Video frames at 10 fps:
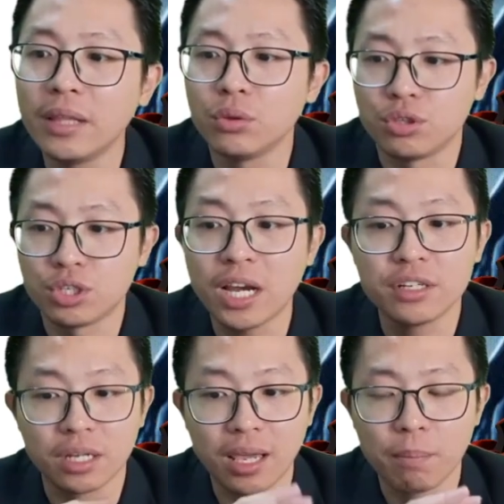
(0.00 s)
to charge
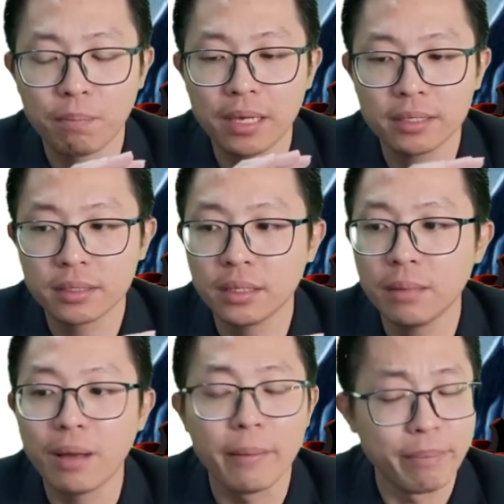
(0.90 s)
a capacitor
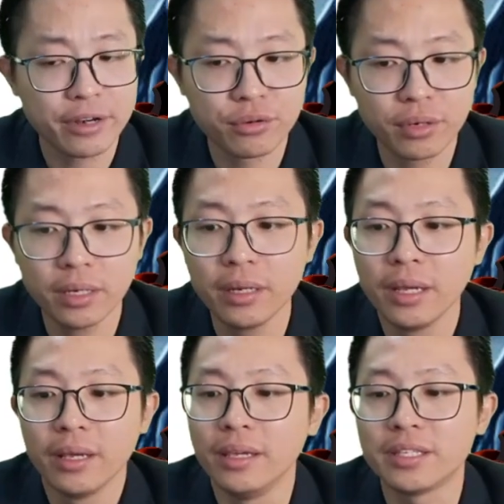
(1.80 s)
by battery
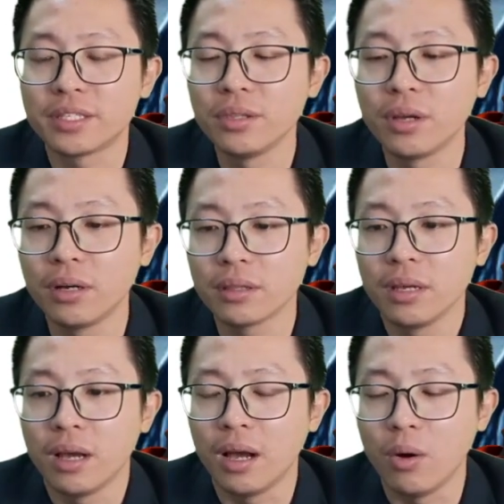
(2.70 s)
is not
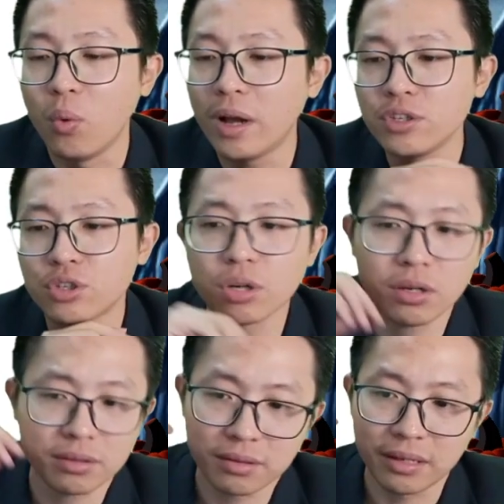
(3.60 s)
one
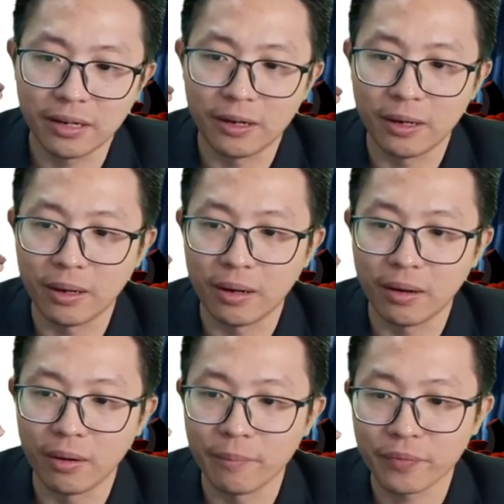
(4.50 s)
shot.
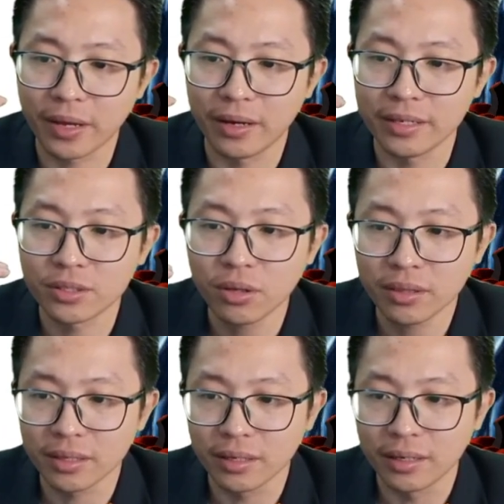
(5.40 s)
It's
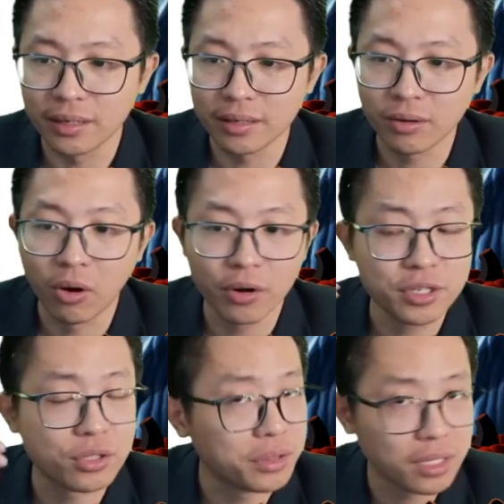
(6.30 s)
not the
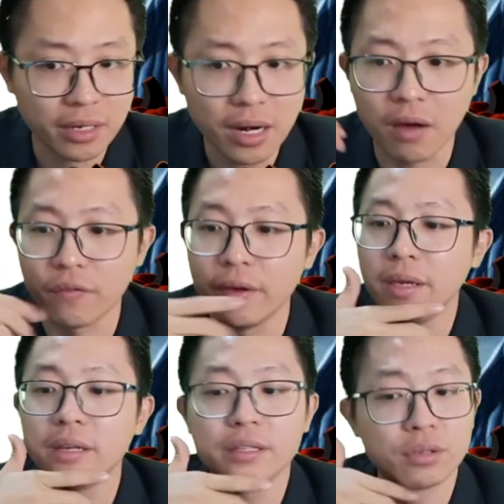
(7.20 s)
horizontal graph.
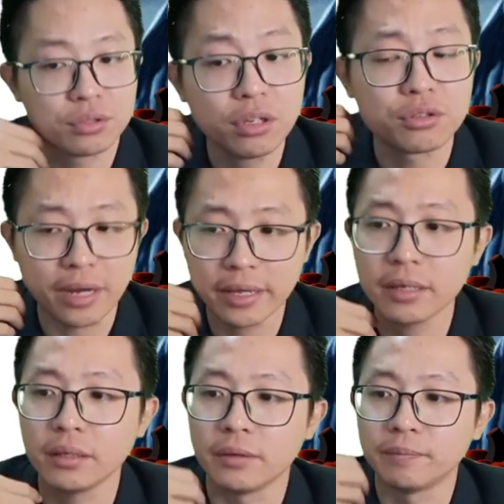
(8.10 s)
It is also a
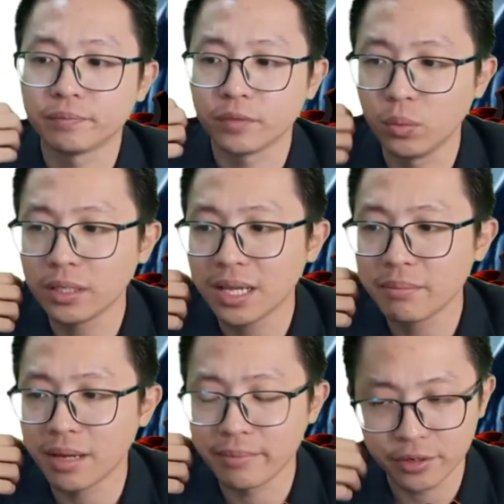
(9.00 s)
triangle. The work done
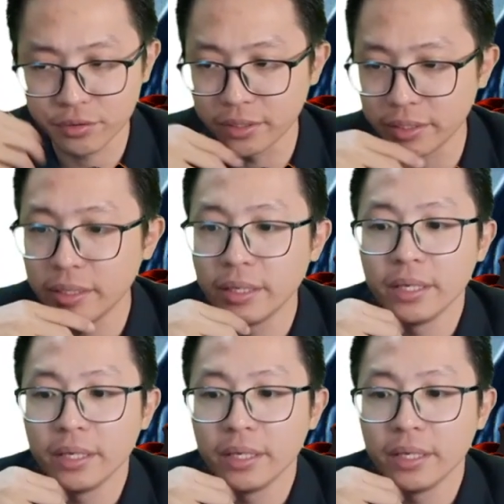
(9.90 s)
by battery